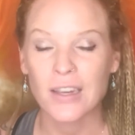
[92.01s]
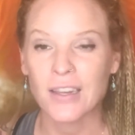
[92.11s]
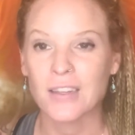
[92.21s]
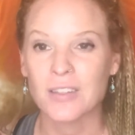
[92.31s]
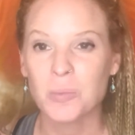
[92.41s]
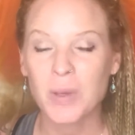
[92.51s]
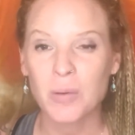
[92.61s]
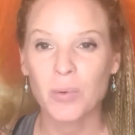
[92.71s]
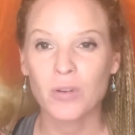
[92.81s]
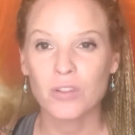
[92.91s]
is
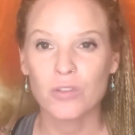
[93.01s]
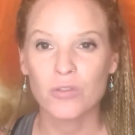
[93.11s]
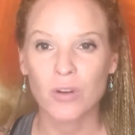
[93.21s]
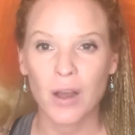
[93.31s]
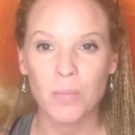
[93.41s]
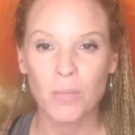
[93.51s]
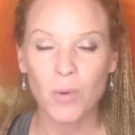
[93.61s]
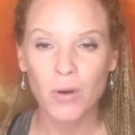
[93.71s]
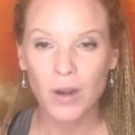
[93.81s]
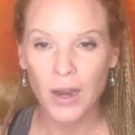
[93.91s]
people to drop
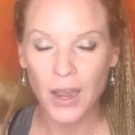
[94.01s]
more